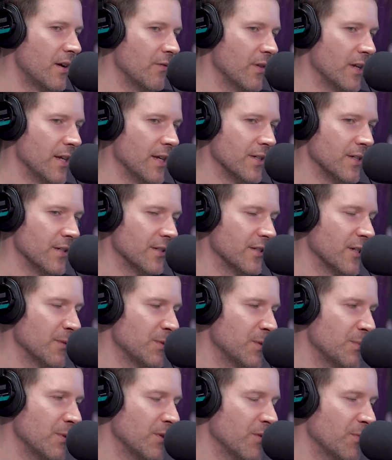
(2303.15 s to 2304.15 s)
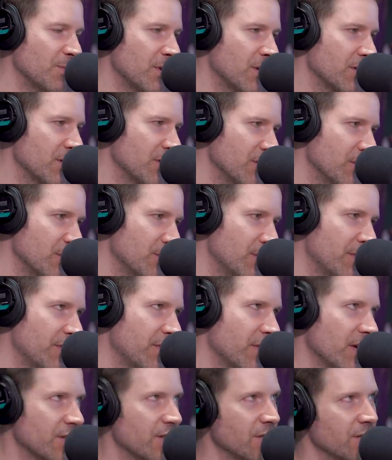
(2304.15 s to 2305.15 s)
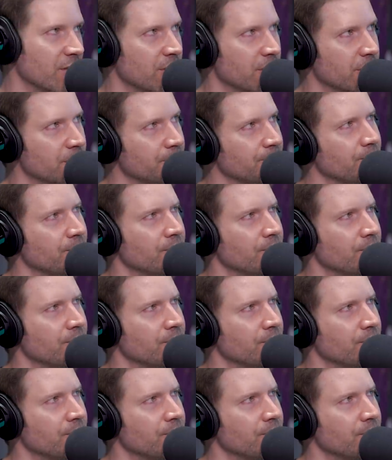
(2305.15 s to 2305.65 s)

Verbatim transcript: relationships, both personal, professional.